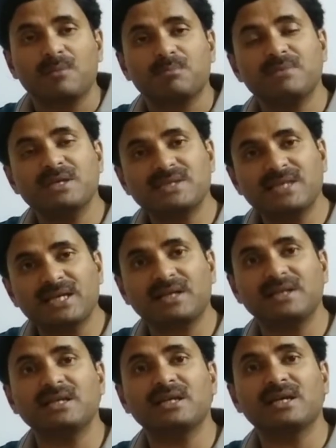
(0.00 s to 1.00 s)

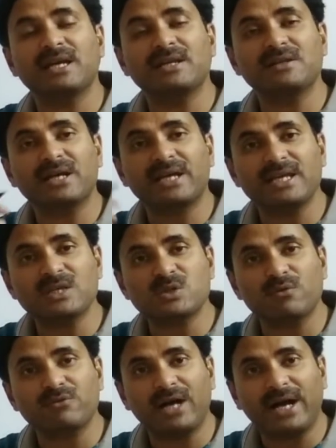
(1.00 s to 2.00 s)
Basically, in the case
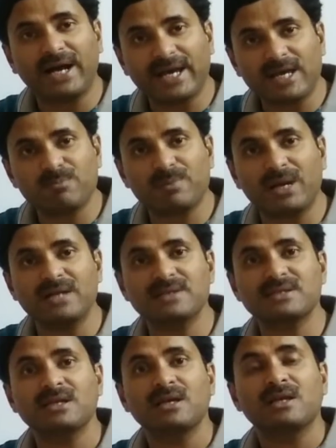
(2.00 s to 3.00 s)
of the higher
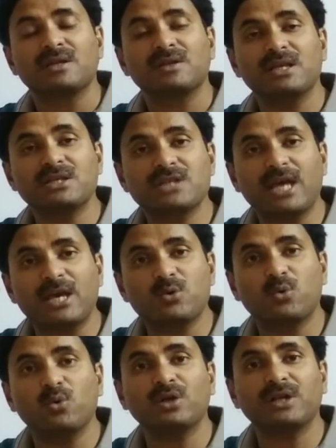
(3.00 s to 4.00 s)
plants, the
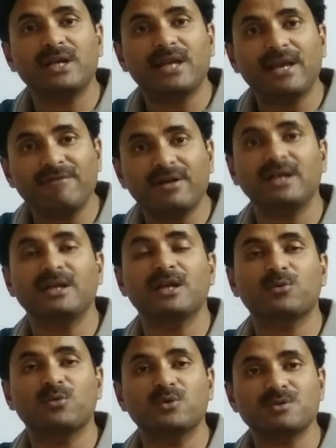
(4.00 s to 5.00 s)
zygote never
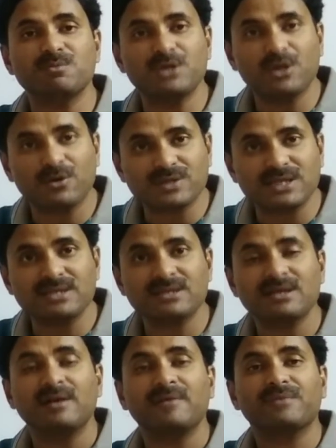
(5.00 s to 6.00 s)
undergoes meiosis.
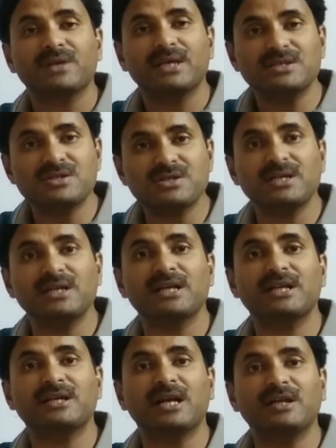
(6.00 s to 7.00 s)
Instead,
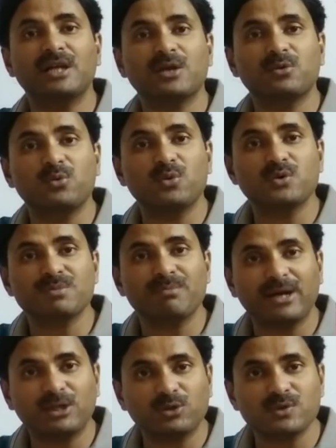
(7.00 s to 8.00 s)
it undergoes
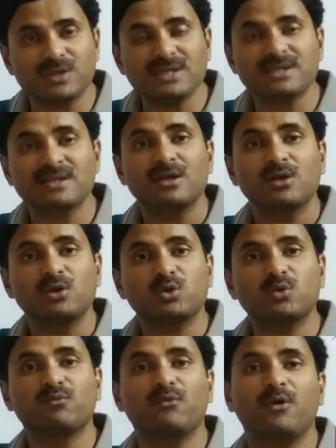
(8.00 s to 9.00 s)
mitosis
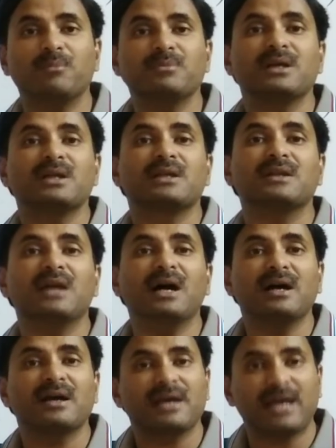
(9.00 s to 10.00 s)
to form
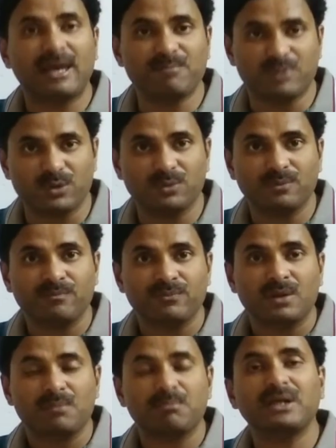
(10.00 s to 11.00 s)
the embryo.
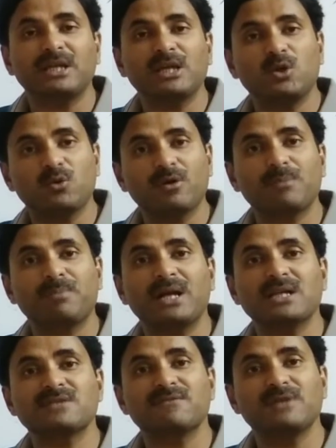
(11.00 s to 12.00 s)
But in lower
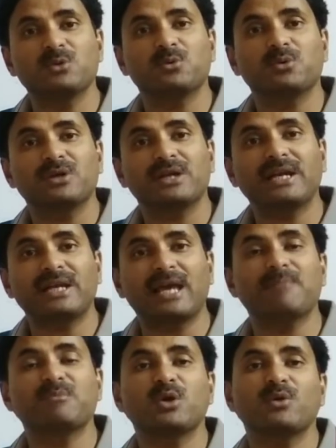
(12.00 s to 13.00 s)
plants, we know that
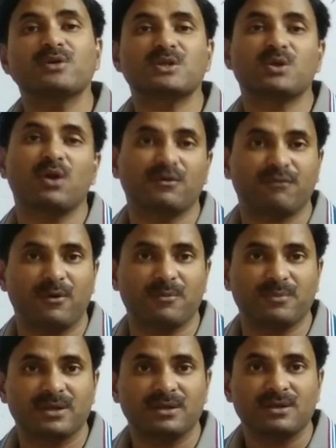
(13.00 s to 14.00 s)
embryo is not formed.